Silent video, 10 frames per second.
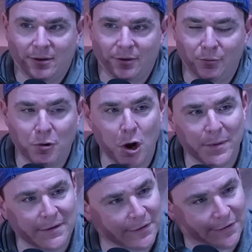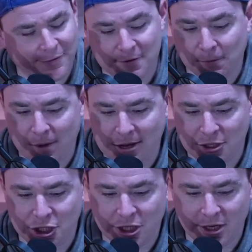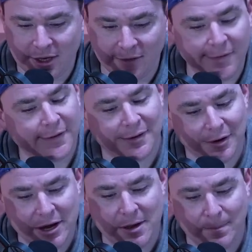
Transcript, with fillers: the Romans are still running shit in Syria,